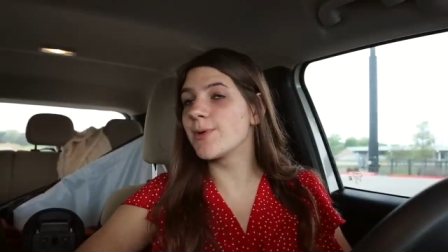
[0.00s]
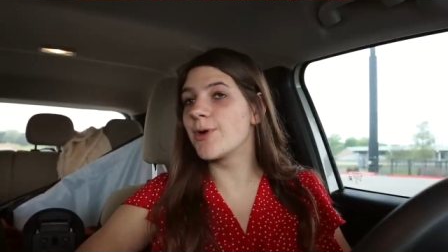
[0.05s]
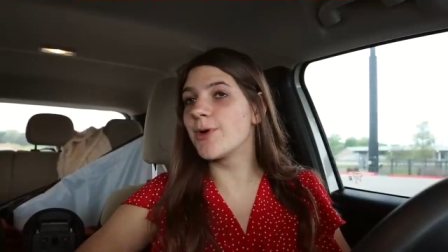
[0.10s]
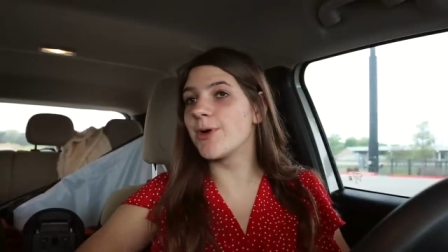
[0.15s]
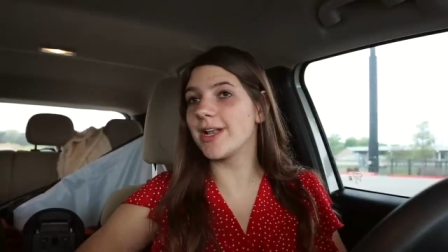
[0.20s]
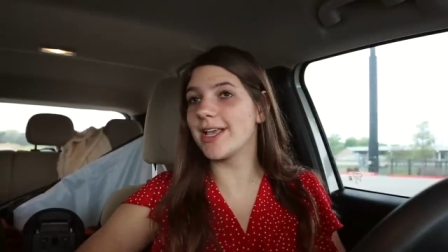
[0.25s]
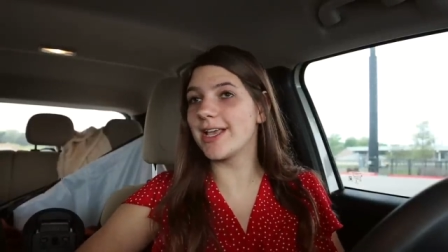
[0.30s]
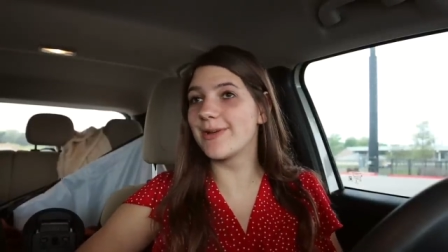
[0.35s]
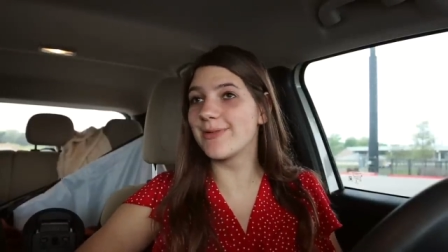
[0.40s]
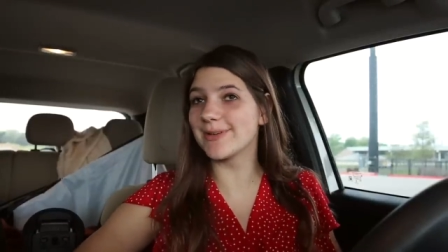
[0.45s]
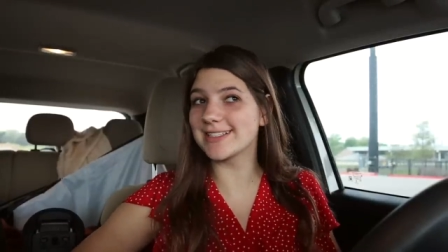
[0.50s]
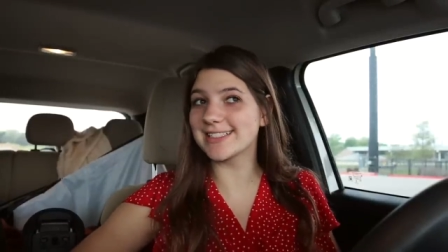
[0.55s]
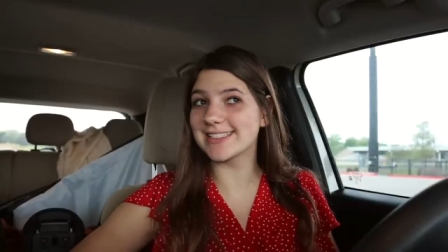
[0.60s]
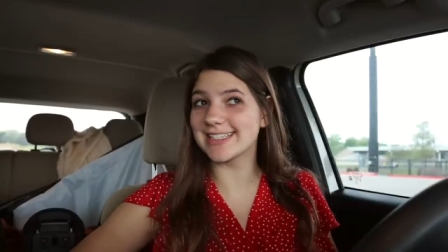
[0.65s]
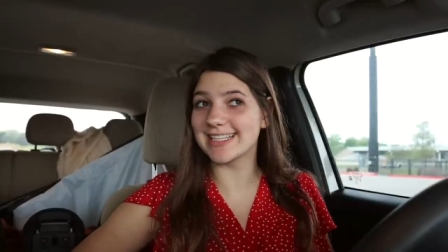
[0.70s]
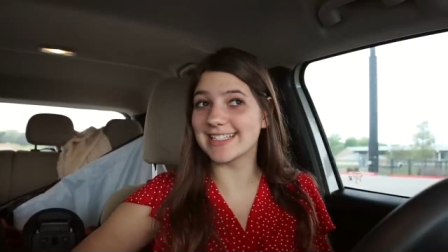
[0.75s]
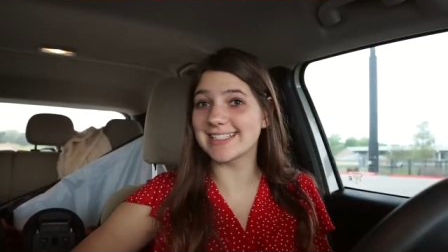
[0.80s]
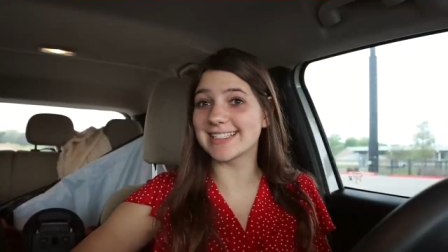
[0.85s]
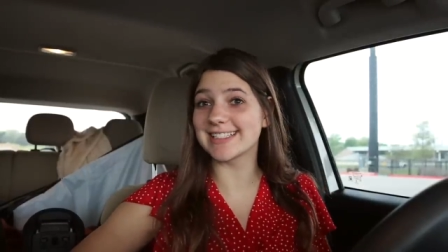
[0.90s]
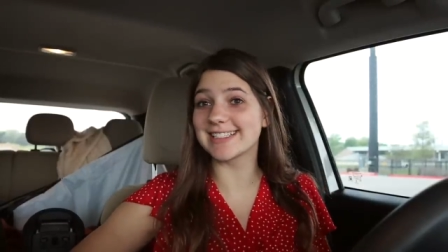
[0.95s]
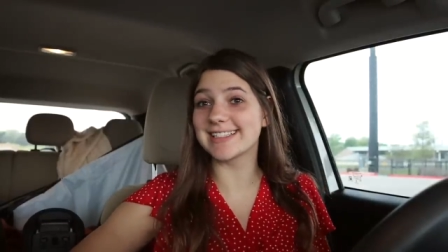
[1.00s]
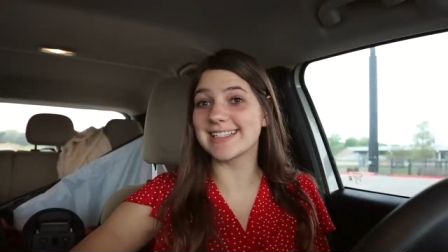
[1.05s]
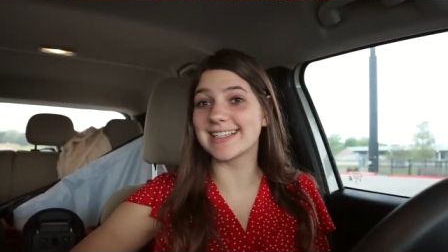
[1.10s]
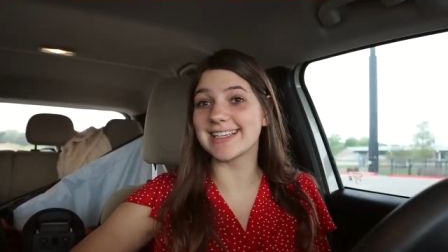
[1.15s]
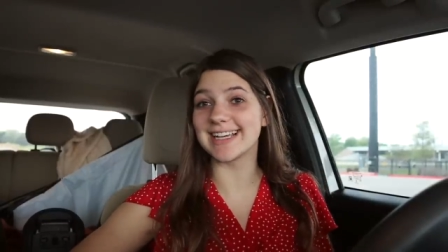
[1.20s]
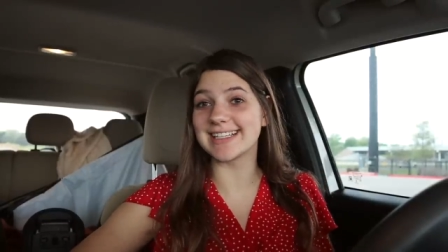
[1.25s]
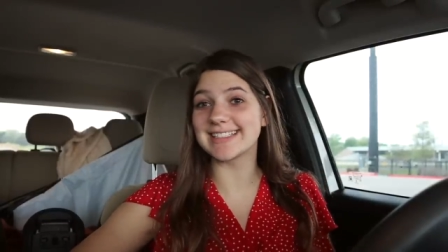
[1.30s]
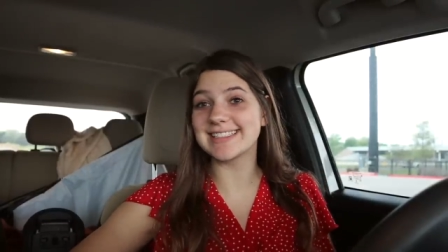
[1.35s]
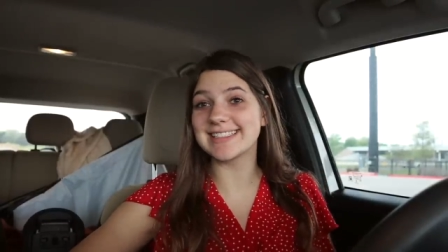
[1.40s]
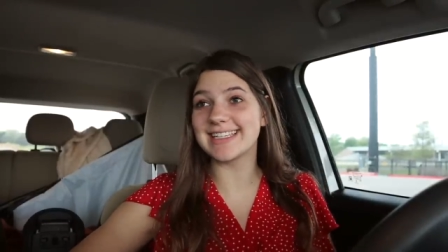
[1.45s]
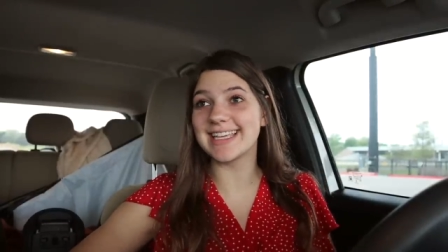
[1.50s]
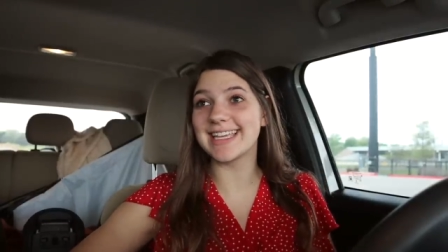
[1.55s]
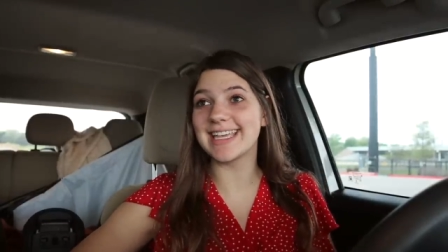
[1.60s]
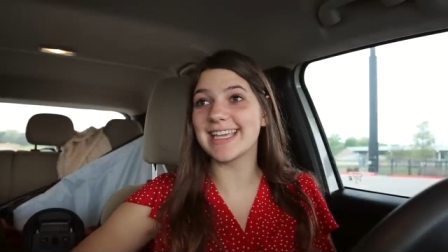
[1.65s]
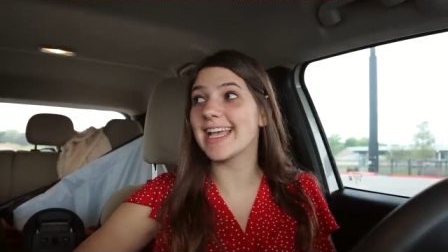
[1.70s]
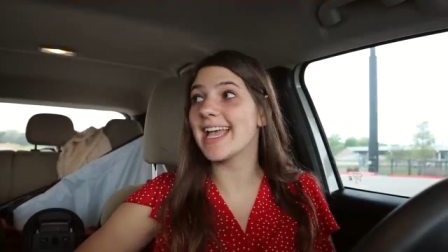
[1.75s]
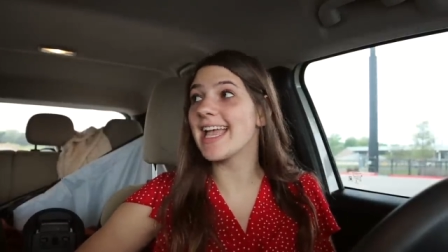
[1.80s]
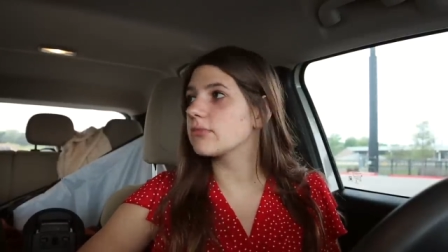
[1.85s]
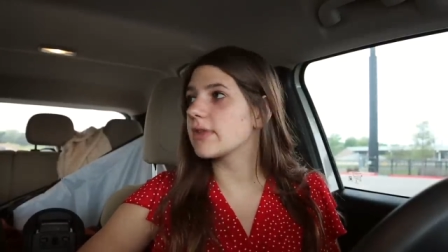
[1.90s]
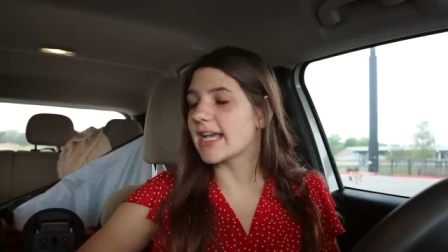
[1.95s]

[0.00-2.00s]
morning was like disgusting.